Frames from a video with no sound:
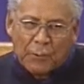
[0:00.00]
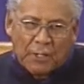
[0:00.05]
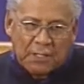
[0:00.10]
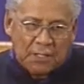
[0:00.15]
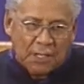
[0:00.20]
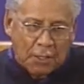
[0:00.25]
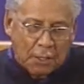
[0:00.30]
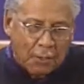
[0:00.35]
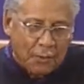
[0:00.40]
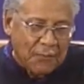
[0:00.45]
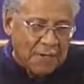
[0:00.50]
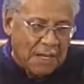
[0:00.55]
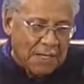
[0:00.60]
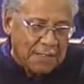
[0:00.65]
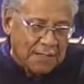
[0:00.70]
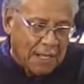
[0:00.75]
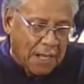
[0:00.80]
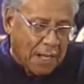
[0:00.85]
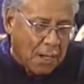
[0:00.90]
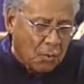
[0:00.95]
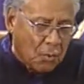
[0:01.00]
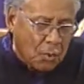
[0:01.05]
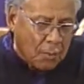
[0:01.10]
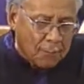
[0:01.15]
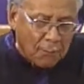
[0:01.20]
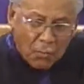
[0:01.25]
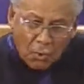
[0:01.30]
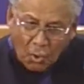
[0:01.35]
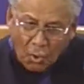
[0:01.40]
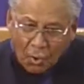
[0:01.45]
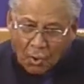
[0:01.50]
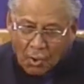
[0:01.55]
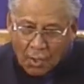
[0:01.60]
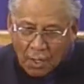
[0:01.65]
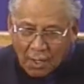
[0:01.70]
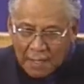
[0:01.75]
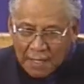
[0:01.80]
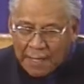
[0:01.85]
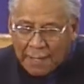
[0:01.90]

in here right now or more,